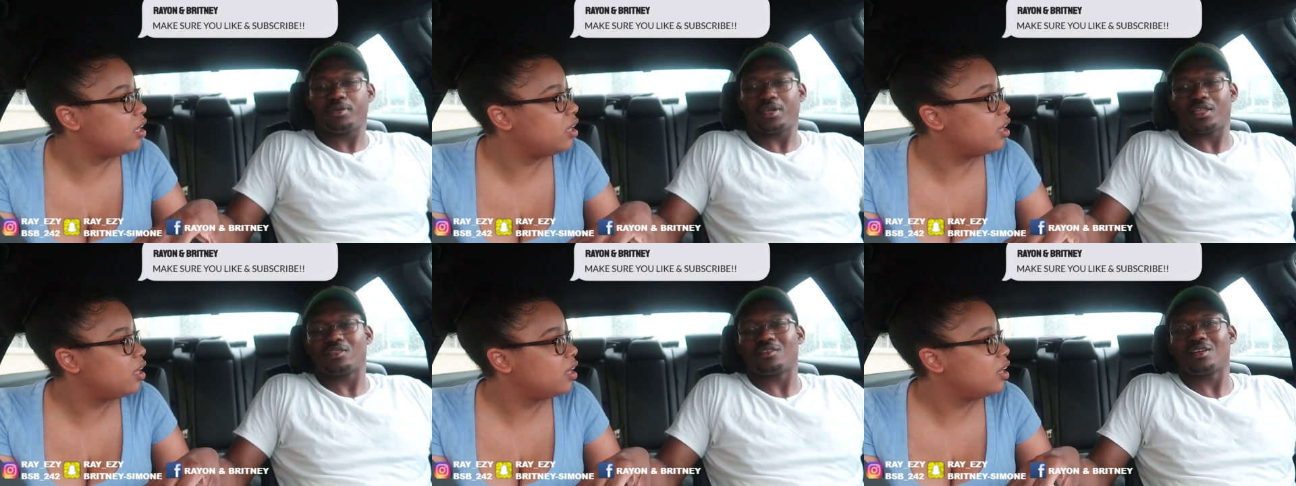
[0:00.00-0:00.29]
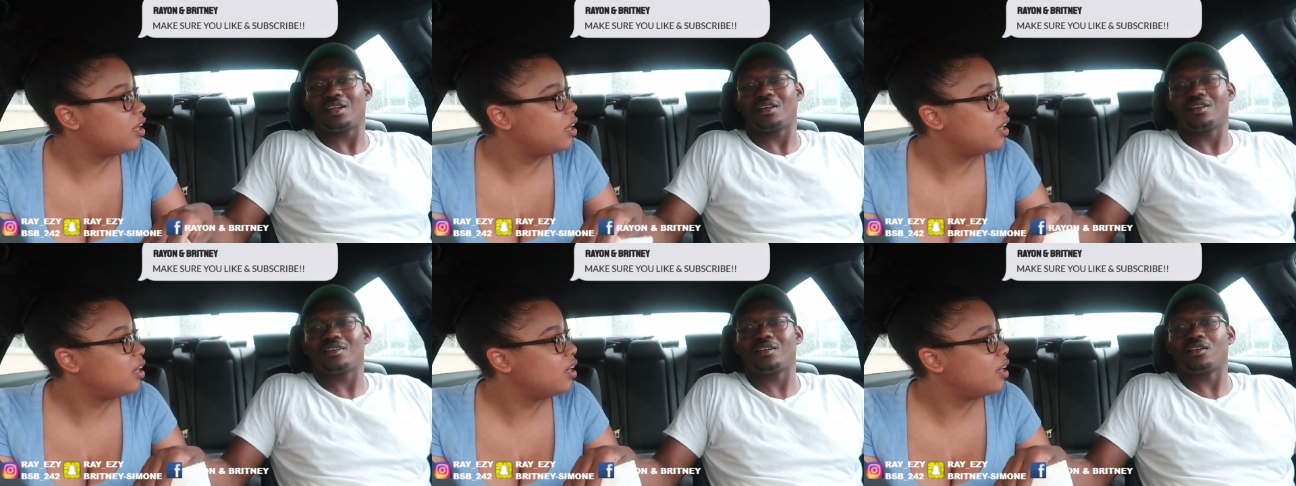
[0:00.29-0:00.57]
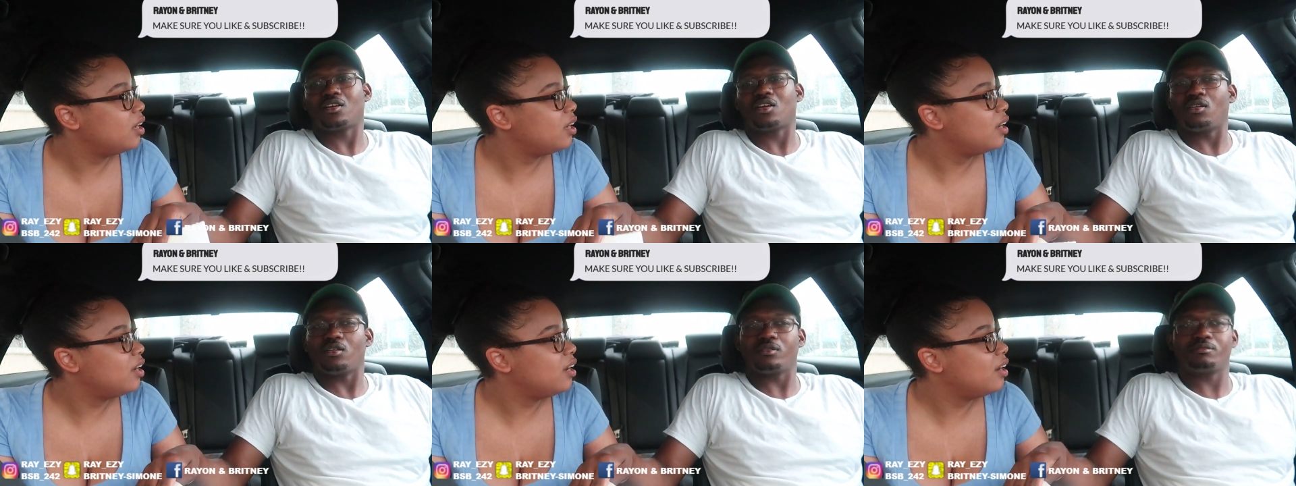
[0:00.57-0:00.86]
Speaker 1: Maybe I thought I
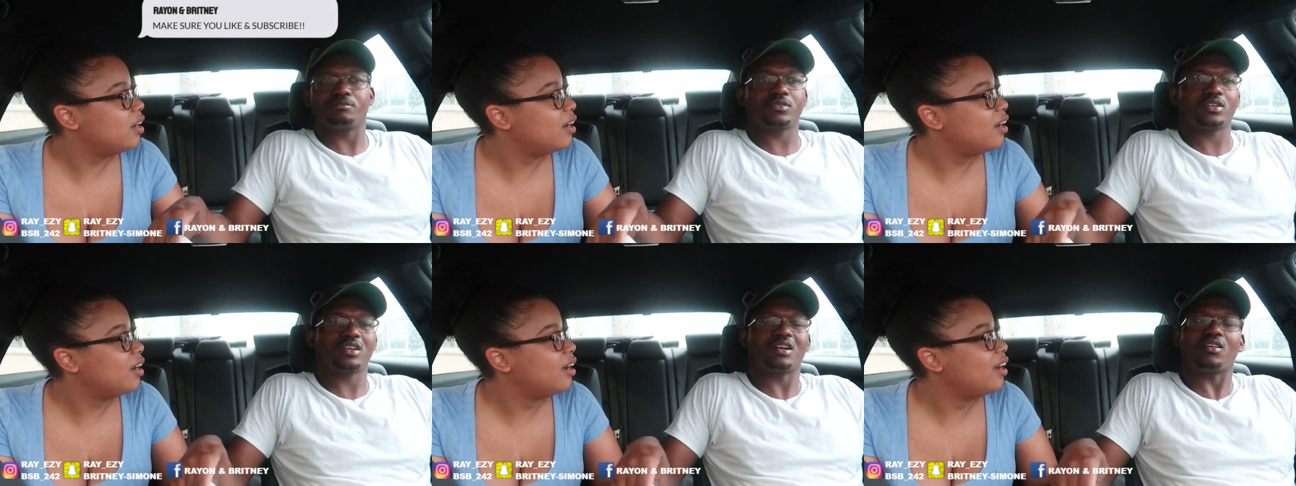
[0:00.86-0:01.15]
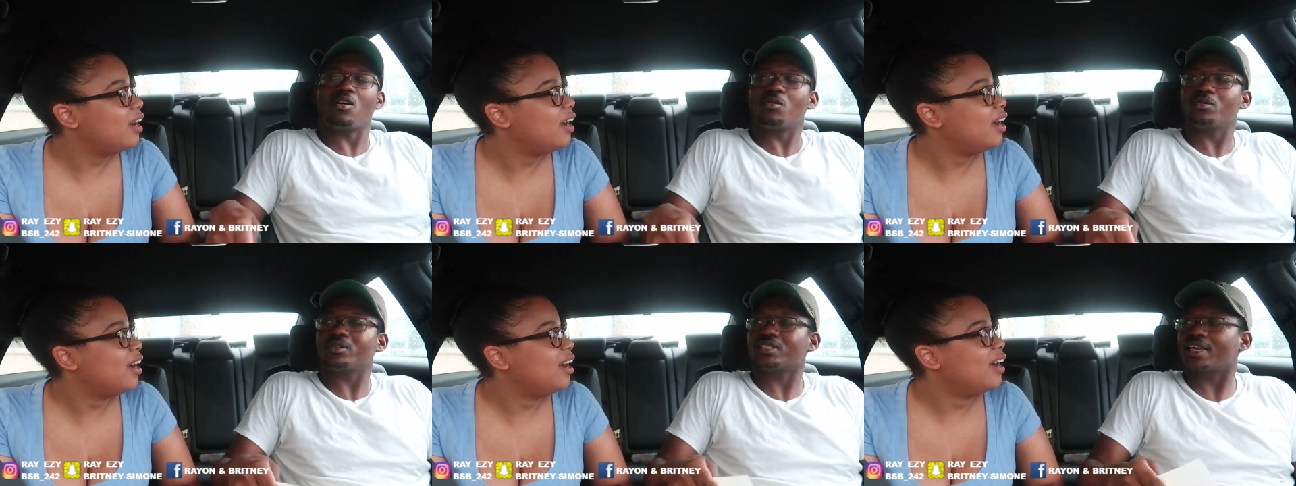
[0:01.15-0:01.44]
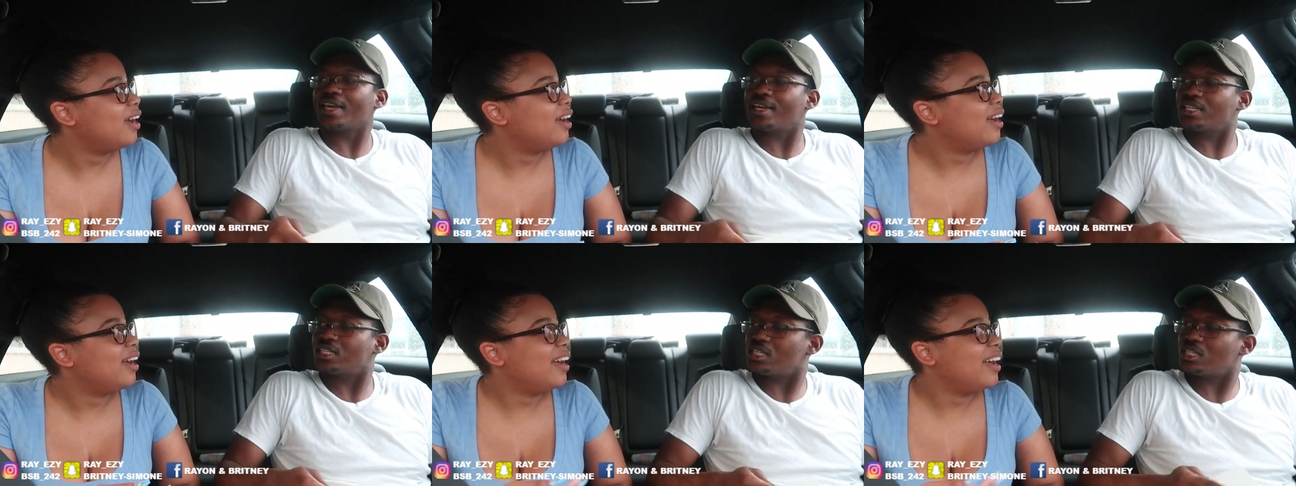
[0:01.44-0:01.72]
could have. Did I always
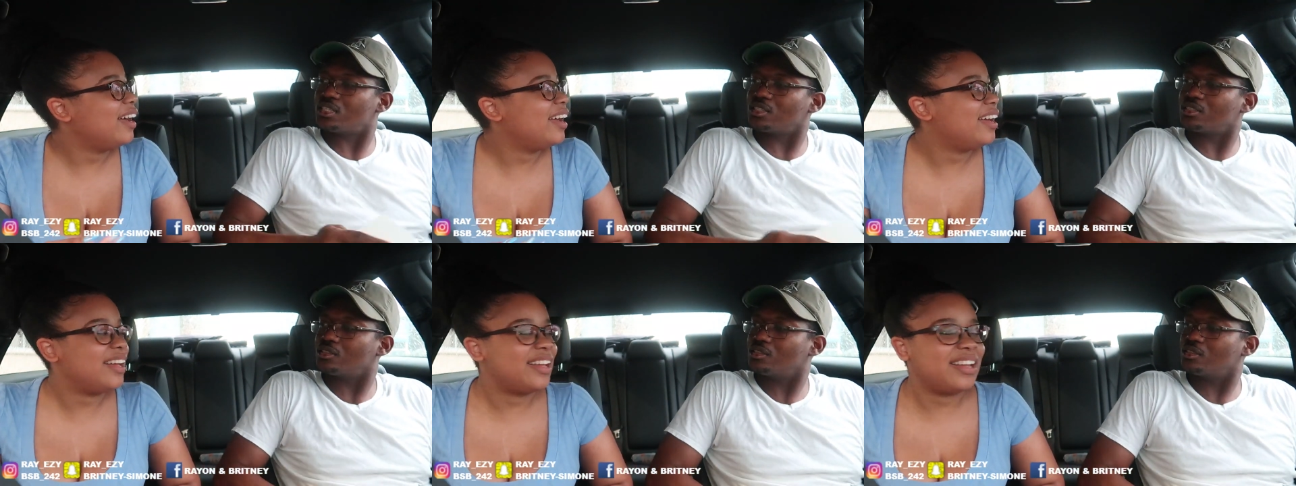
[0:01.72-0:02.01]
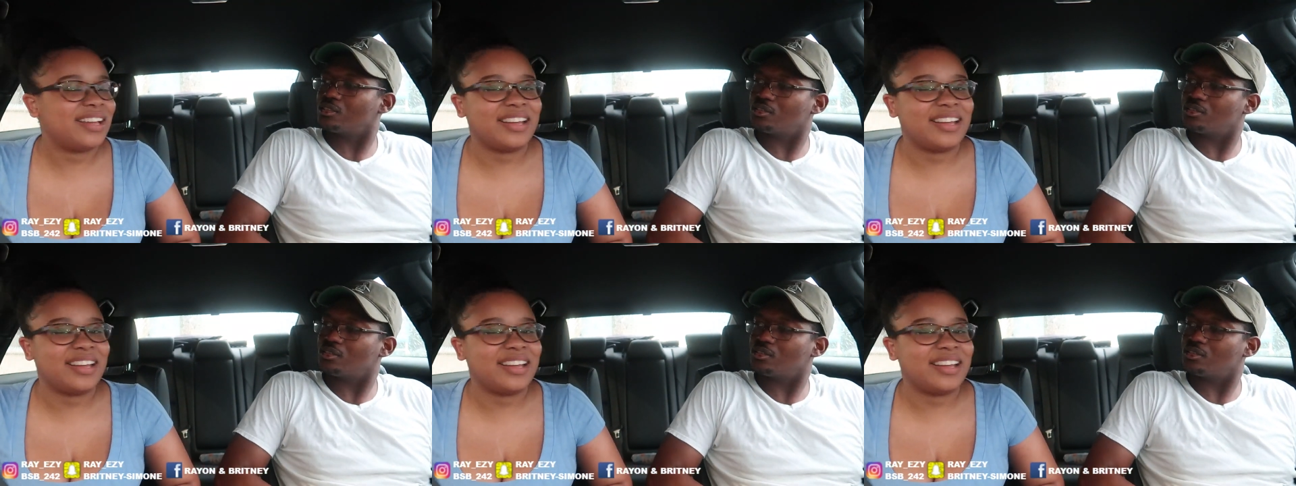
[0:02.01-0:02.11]
catch it?